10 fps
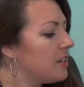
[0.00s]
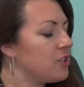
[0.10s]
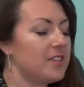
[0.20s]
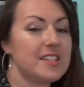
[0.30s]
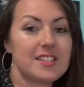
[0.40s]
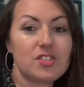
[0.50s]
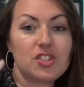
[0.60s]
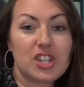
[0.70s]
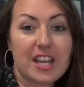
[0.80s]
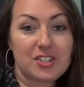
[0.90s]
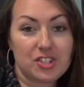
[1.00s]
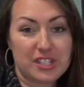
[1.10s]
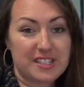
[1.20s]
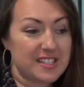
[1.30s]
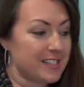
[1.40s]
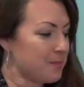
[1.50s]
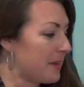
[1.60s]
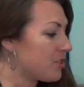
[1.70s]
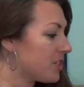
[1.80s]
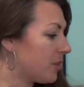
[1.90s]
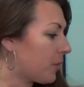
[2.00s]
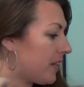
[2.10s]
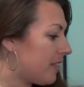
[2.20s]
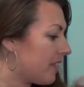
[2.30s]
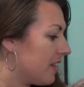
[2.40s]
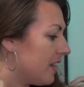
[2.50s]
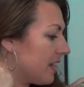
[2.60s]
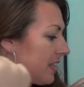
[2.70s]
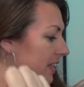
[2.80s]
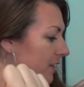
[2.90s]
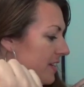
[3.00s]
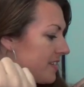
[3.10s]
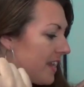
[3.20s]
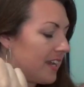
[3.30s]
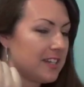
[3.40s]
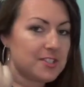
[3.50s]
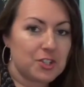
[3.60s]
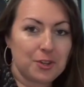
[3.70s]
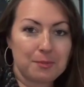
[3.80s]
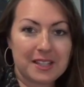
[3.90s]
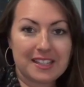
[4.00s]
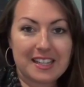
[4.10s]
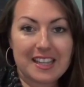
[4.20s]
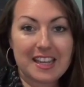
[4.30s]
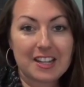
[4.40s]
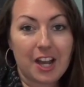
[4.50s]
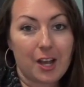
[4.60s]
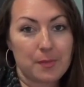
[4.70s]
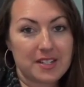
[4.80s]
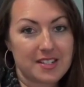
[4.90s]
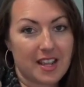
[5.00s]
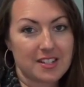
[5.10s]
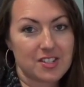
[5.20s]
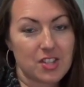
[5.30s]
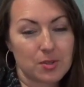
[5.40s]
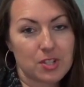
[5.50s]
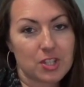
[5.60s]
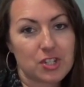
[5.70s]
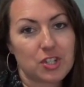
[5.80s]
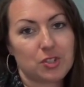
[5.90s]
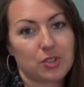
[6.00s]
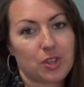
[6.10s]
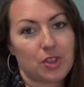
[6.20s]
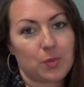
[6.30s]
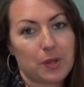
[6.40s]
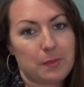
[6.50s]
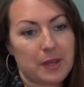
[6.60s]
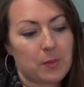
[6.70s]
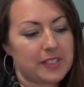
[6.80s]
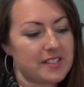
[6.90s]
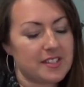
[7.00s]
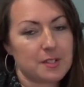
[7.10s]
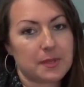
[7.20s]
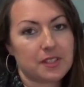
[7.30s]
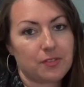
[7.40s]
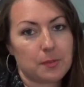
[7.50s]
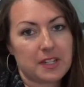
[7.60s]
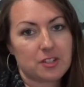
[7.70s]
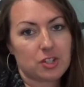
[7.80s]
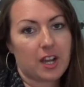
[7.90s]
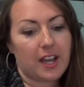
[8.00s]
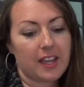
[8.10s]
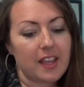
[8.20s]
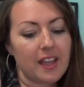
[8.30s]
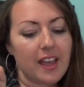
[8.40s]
Do you have any suggestions, especially with Clary Sage, Humility, and Common Sense? Those are the three big ones this month for me to try.